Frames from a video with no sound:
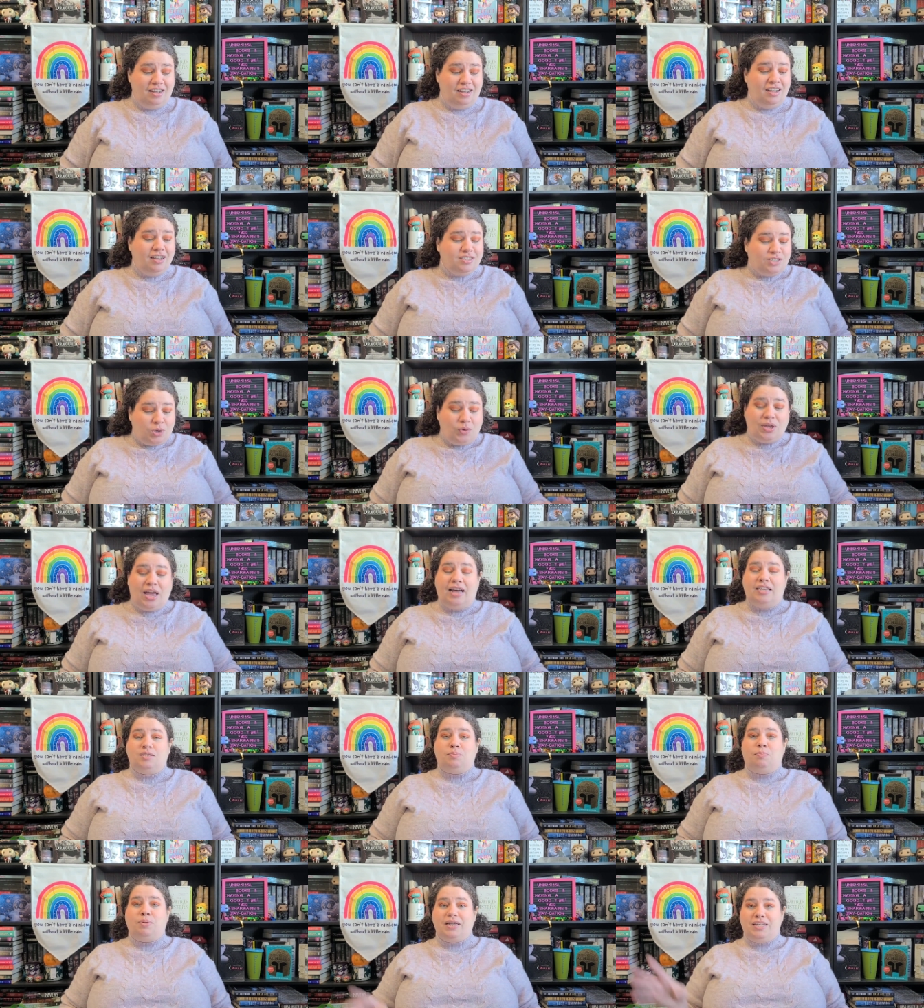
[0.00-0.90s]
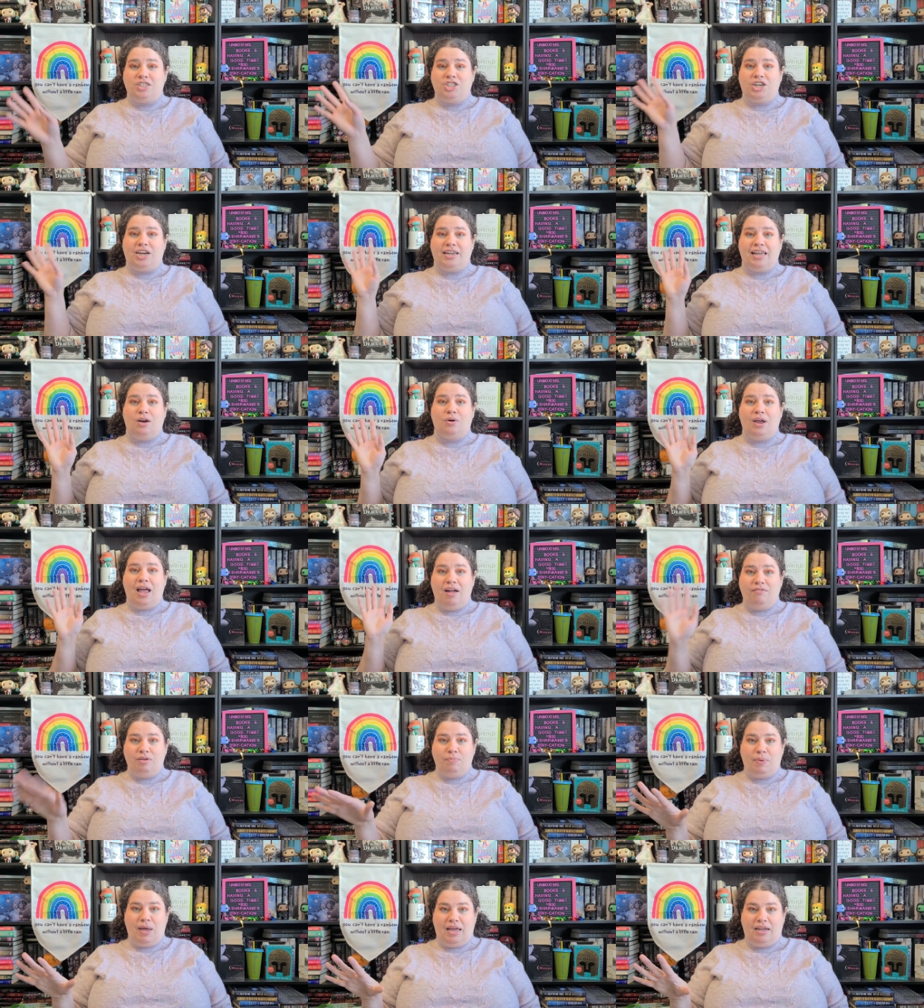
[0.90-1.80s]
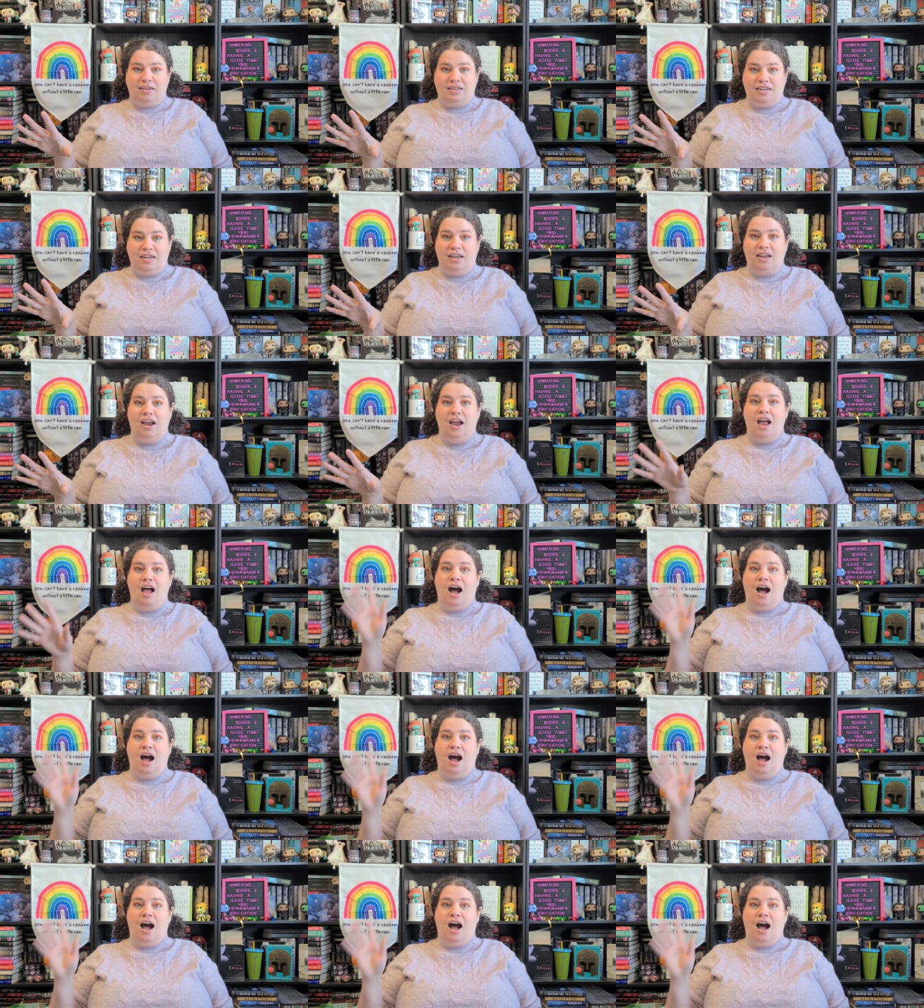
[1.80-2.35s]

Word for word: So yes, please check out Heaven Panty.